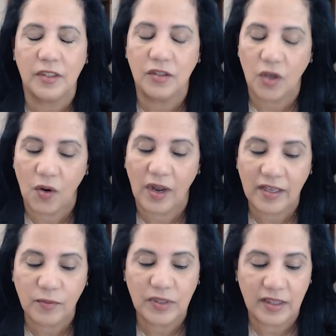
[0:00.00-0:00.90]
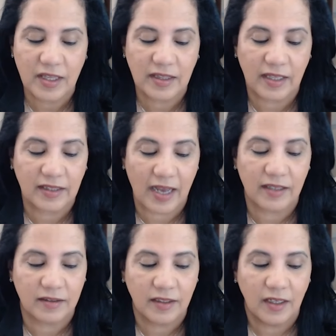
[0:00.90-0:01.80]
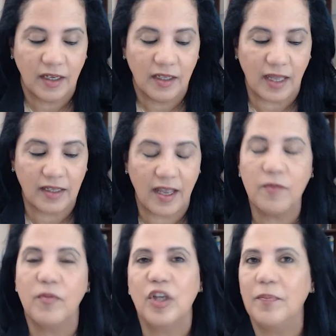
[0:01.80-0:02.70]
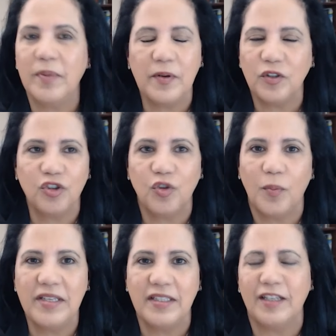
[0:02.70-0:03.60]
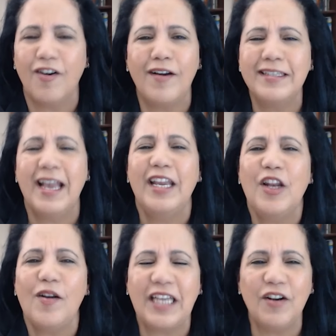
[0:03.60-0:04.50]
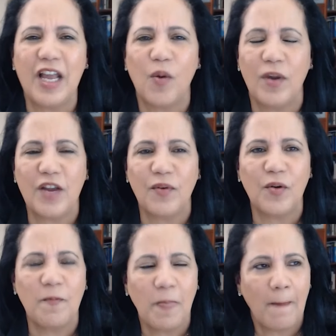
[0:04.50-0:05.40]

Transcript: so i really think that that that and some people are just too busy you know it's you know it's kind of like whenever